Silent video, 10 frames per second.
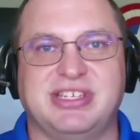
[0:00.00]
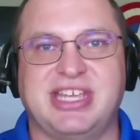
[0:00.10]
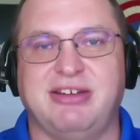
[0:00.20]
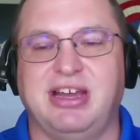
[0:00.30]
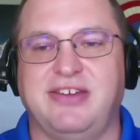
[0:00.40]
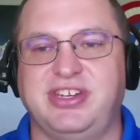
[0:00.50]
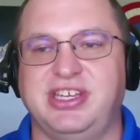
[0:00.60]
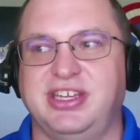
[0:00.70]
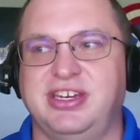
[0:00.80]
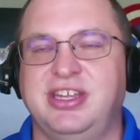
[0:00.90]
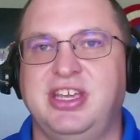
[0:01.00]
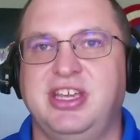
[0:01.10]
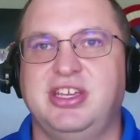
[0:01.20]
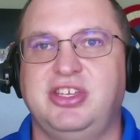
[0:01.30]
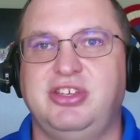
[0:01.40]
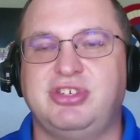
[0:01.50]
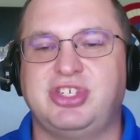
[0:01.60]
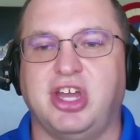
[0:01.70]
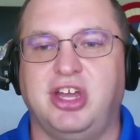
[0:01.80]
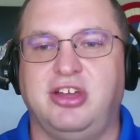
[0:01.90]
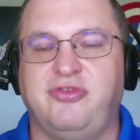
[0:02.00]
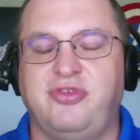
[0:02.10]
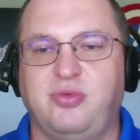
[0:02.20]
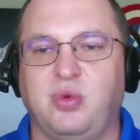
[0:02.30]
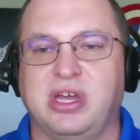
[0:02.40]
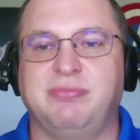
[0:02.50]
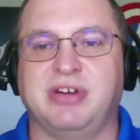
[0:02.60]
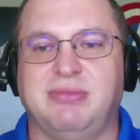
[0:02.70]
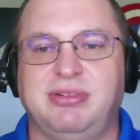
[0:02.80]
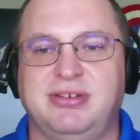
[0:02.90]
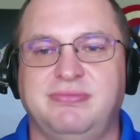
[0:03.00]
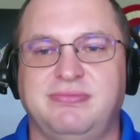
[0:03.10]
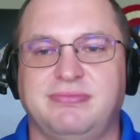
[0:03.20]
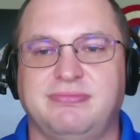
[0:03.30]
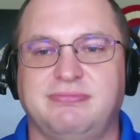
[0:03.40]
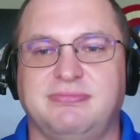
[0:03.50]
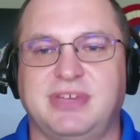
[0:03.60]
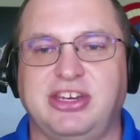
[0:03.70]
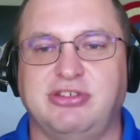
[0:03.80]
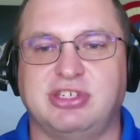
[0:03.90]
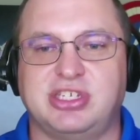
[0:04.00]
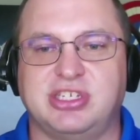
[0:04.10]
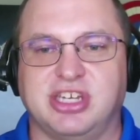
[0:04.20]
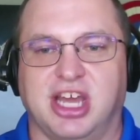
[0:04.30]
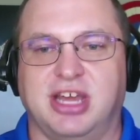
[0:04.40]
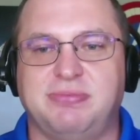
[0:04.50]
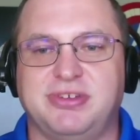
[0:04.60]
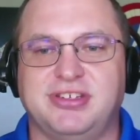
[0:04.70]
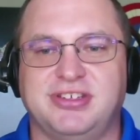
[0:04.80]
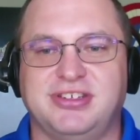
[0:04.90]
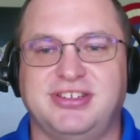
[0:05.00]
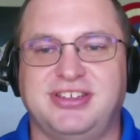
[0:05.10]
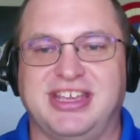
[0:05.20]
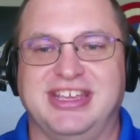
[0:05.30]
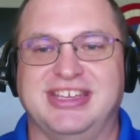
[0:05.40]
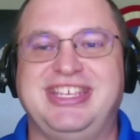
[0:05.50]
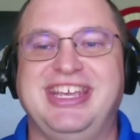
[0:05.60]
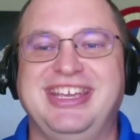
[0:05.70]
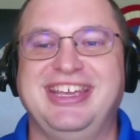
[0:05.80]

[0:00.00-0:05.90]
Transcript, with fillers: is how often you solve one problem and you stop is